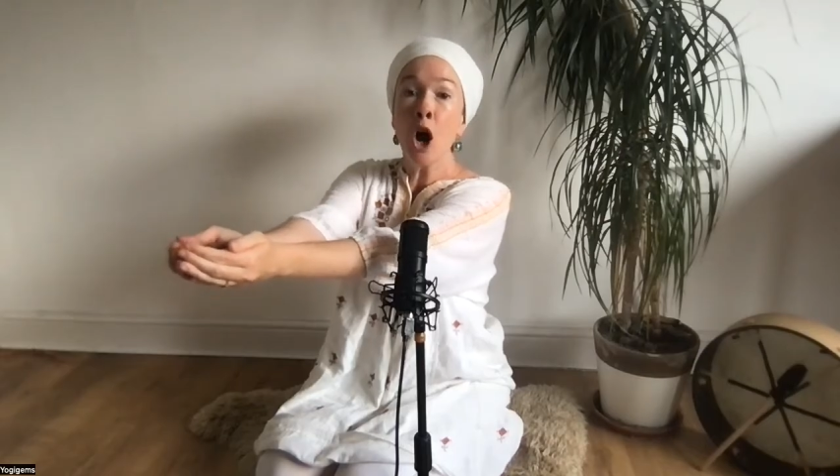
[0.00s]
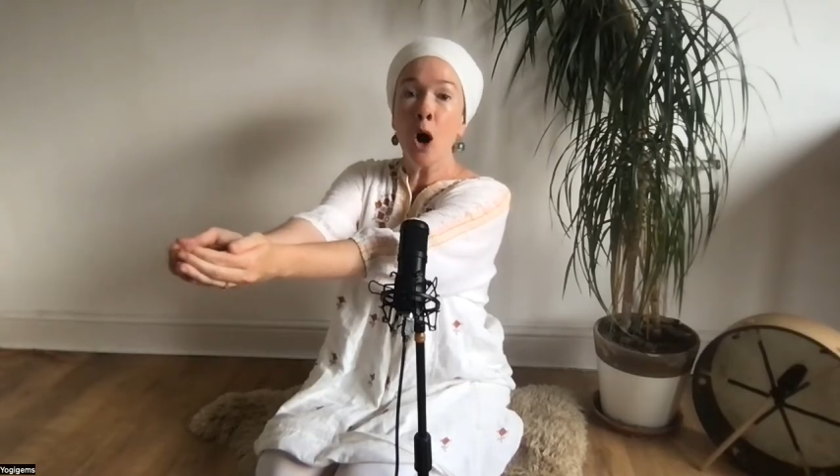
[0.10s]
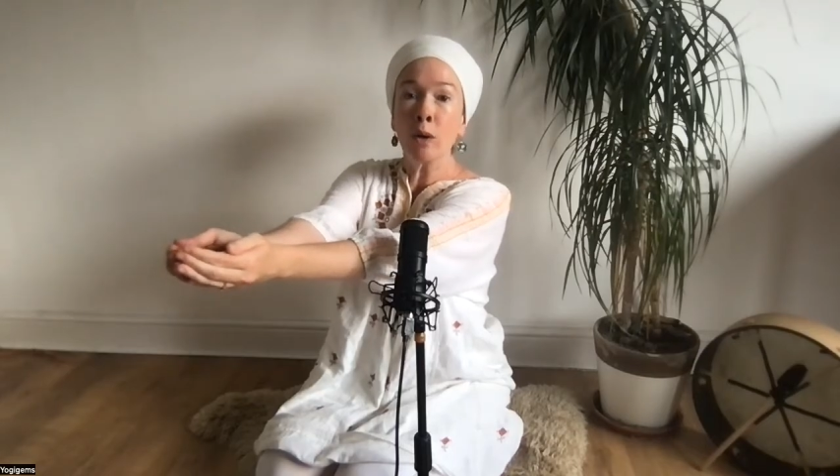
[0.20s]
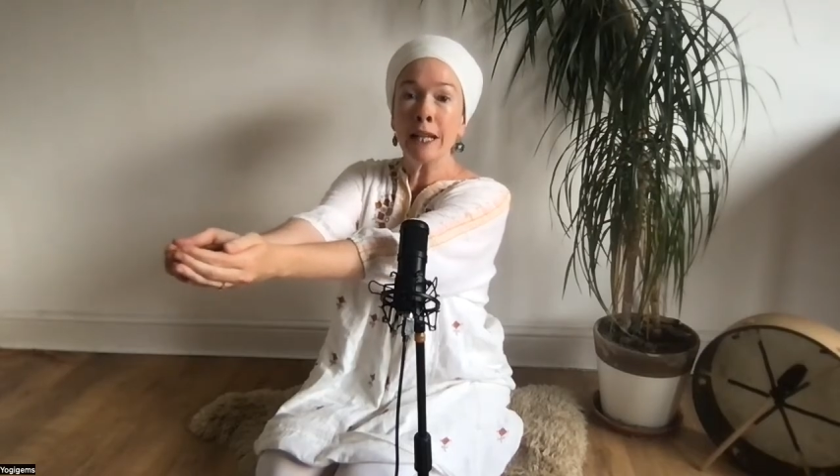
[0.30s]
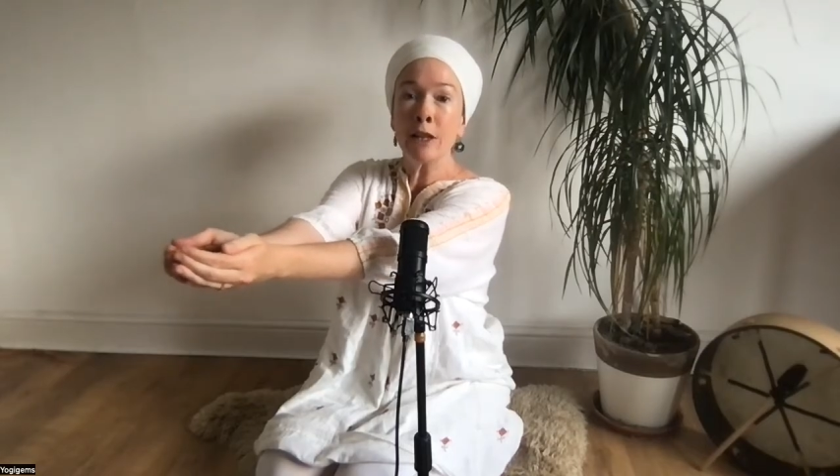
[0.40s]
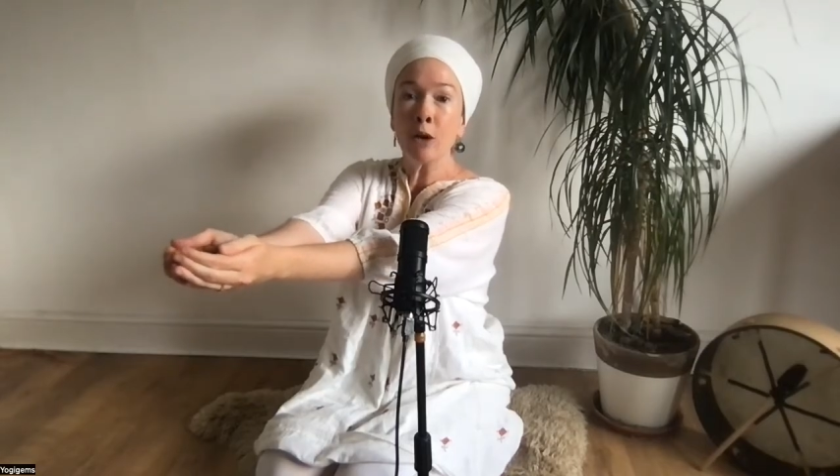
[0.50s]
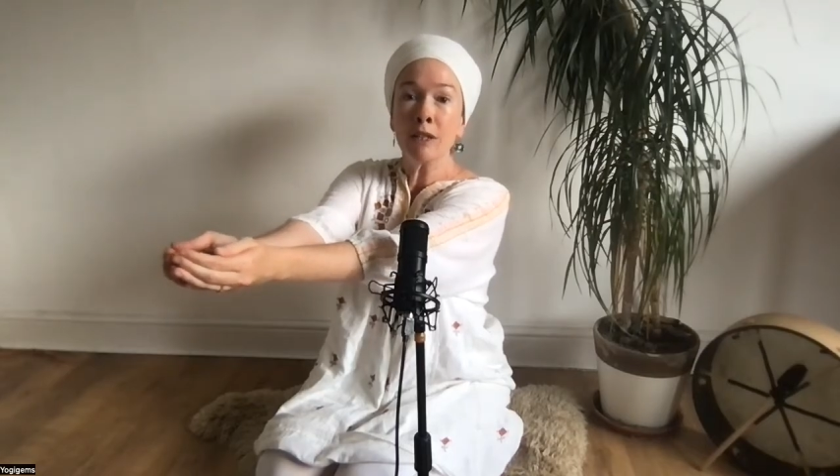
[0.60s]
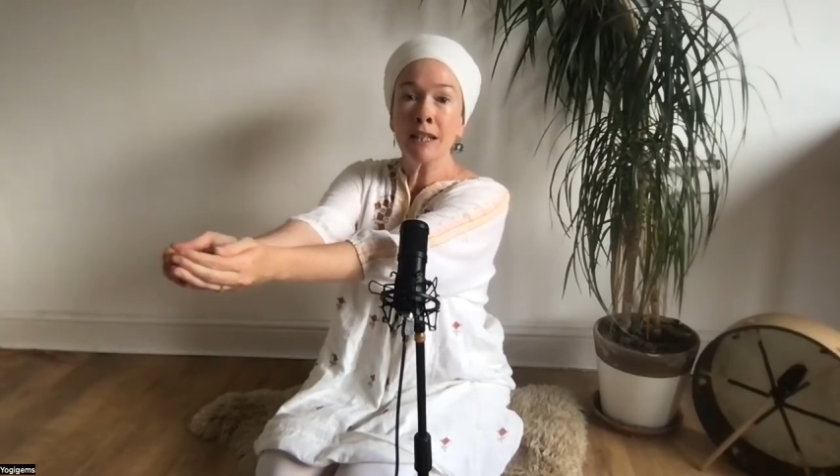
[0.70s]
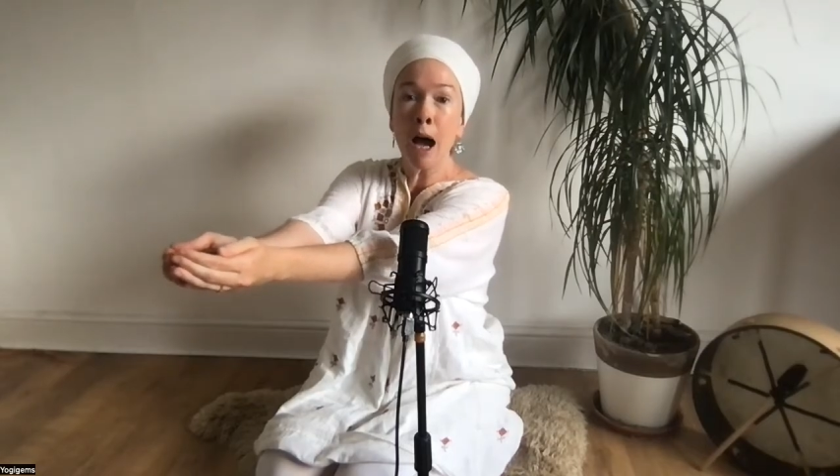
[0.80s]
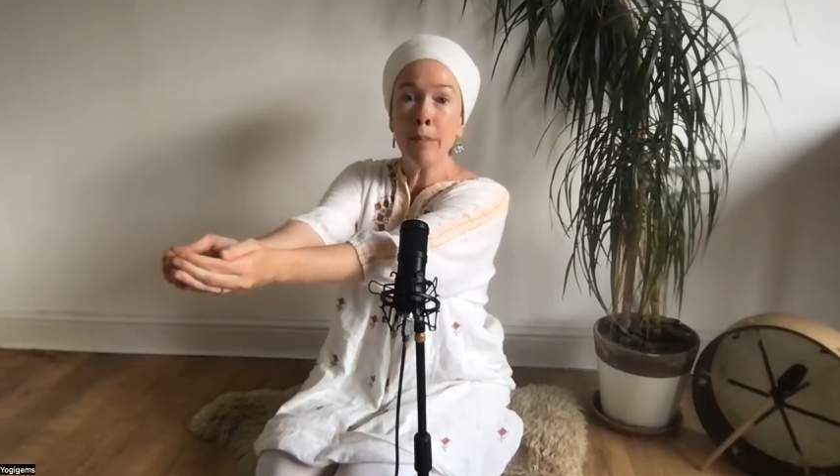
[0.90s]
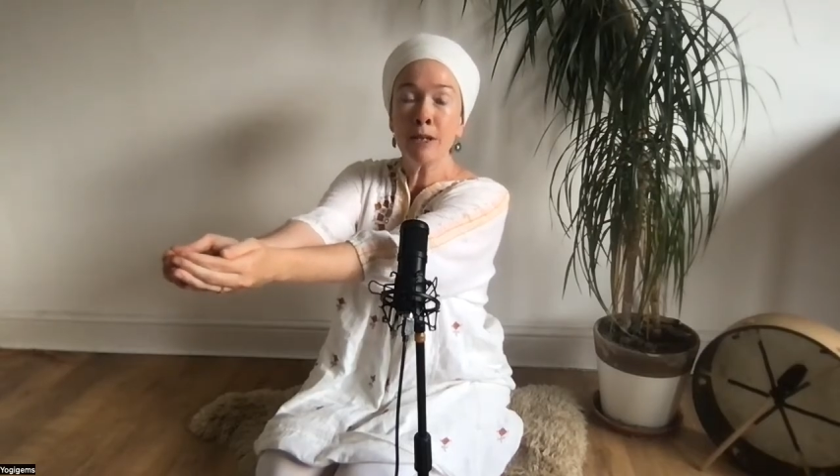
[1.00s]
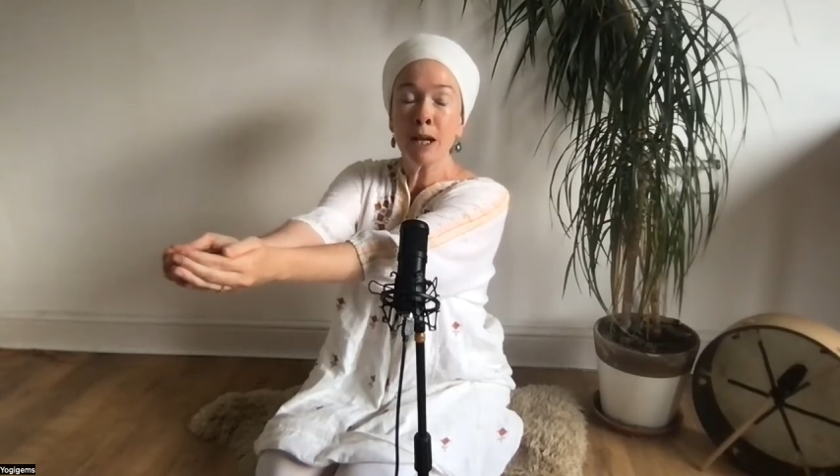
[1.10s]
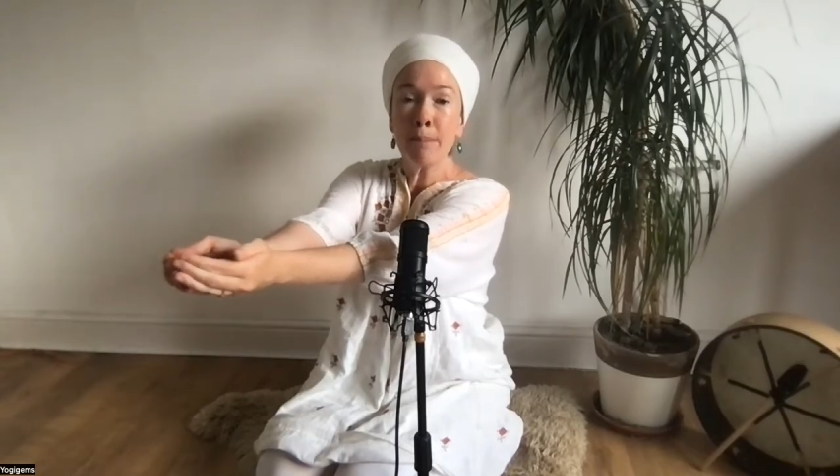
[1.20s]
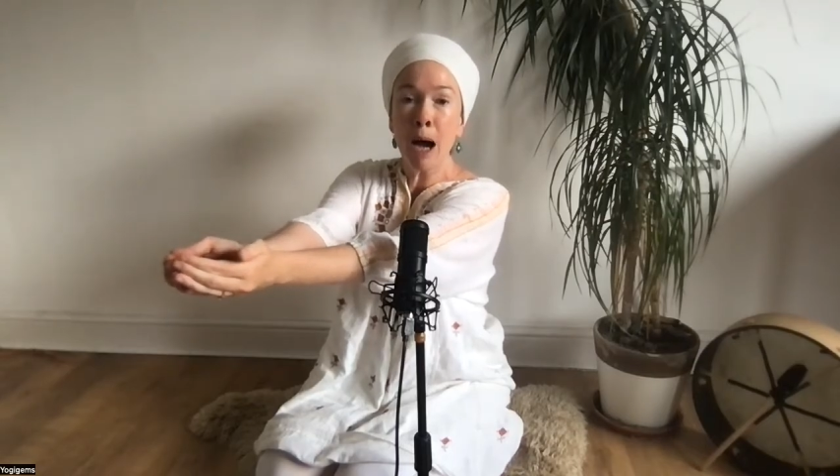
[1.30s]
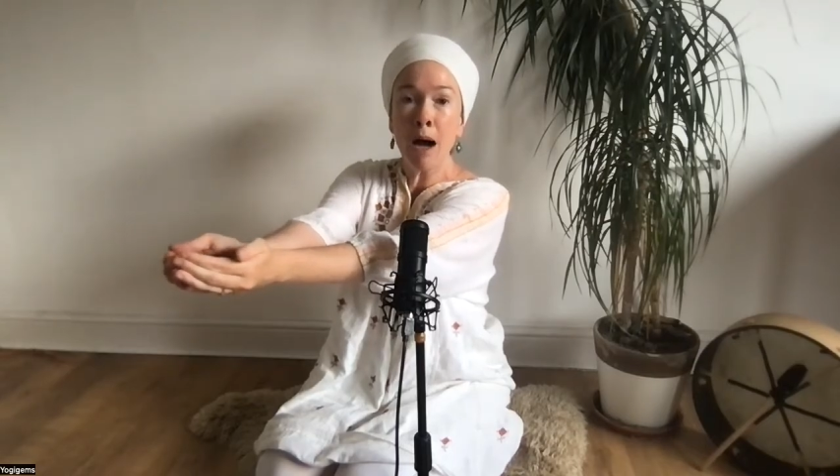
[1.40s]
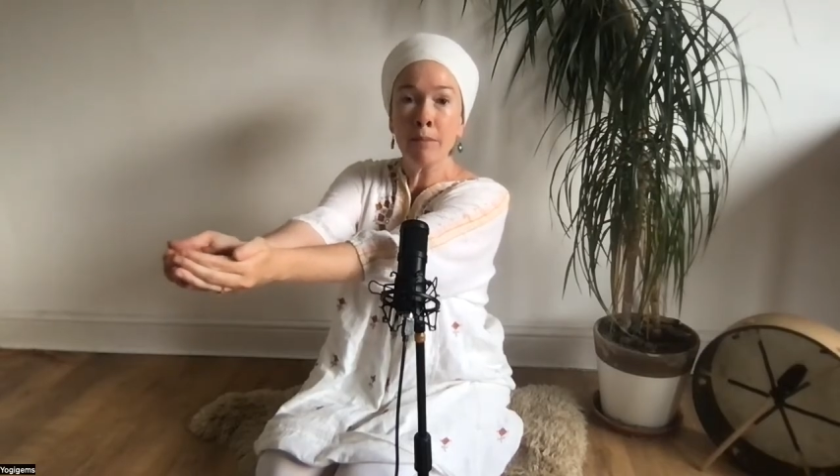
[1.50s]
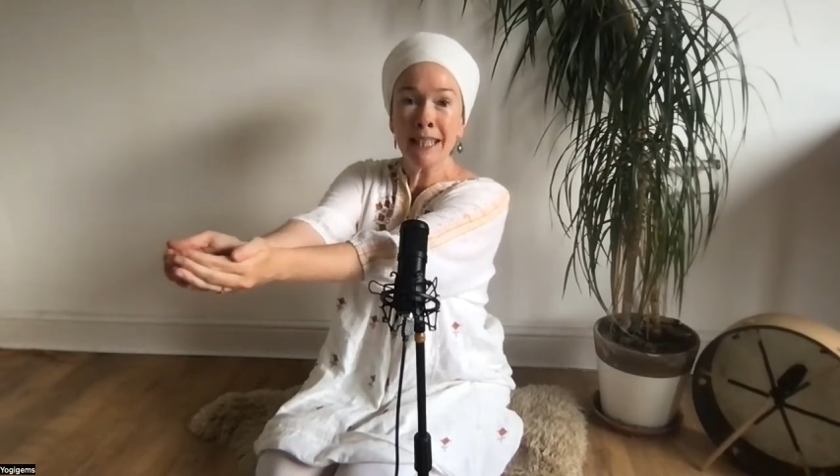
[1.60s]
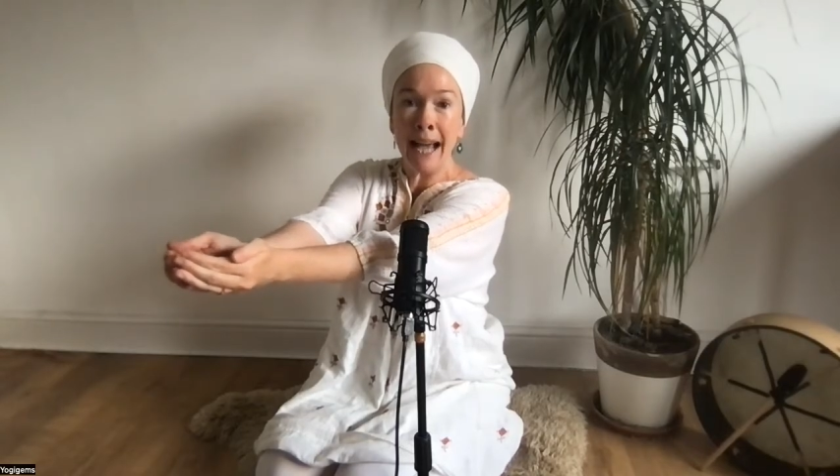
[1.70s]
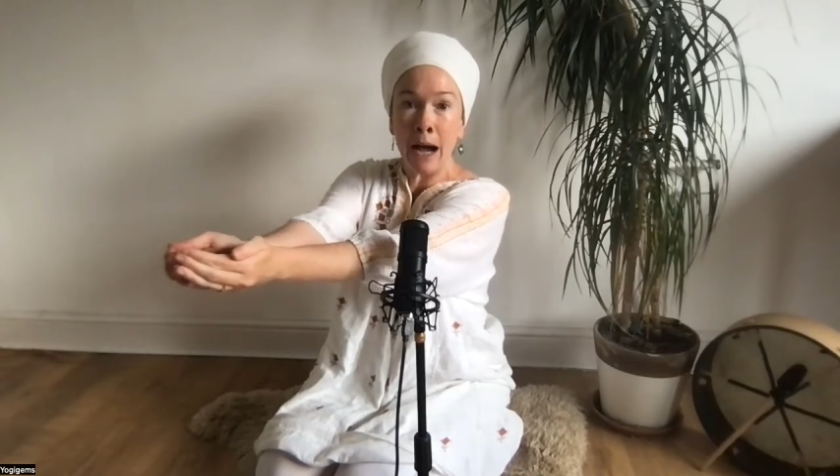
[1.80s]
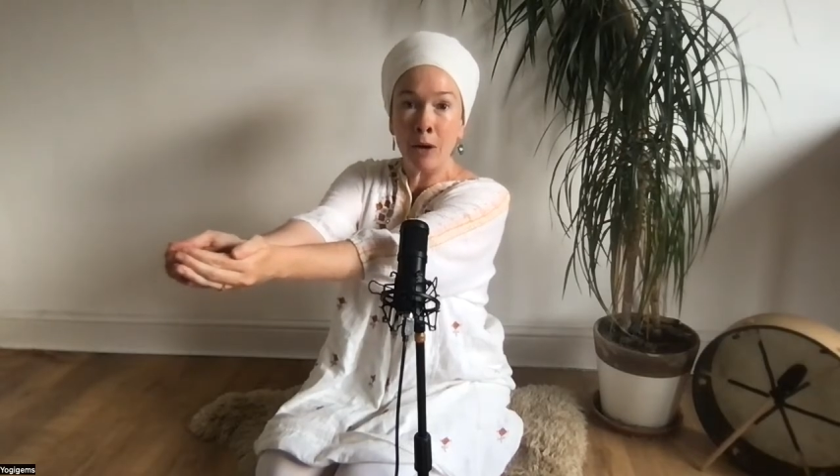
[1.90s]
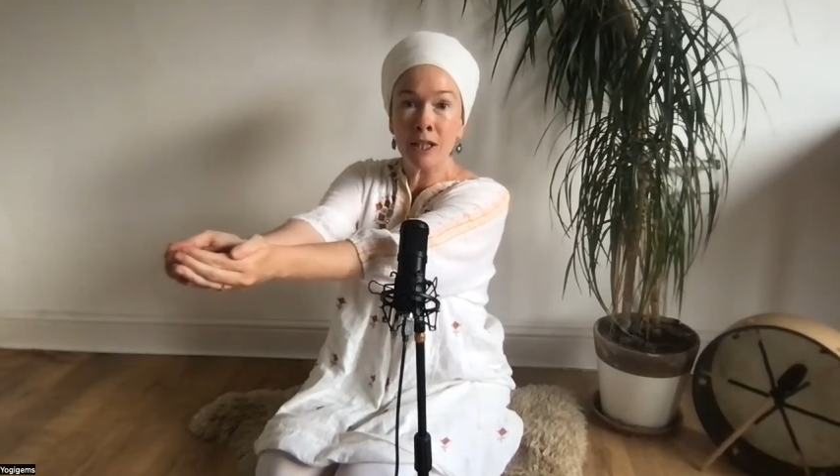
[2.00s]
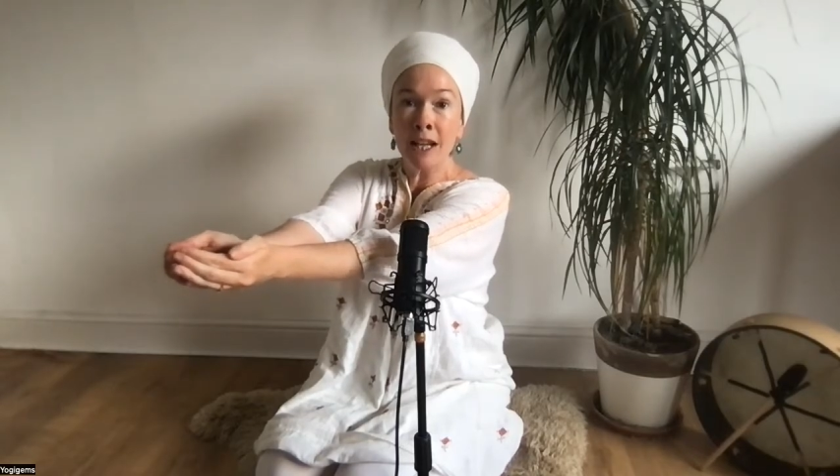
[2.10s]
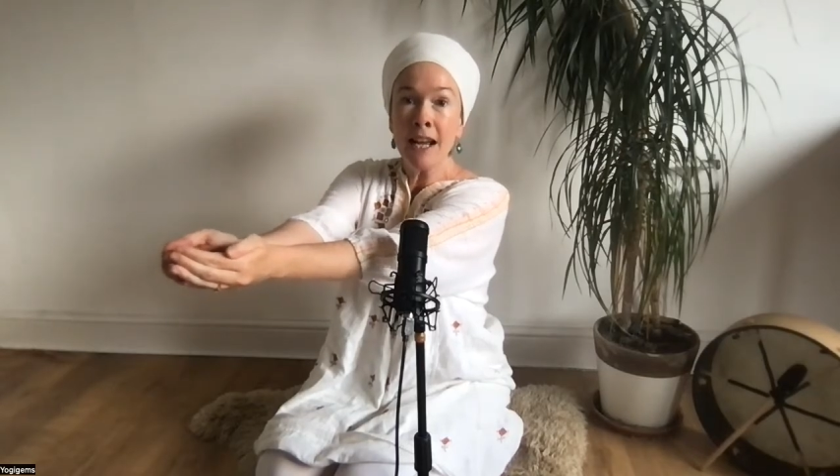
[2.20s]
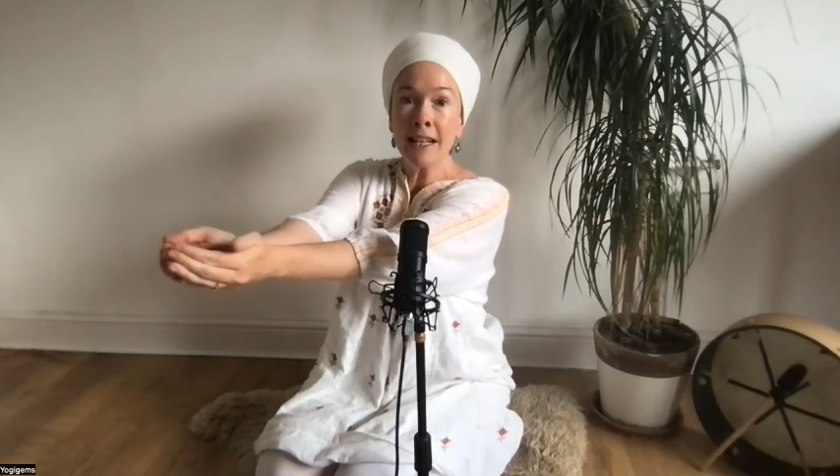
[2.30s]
holding those cupped palms out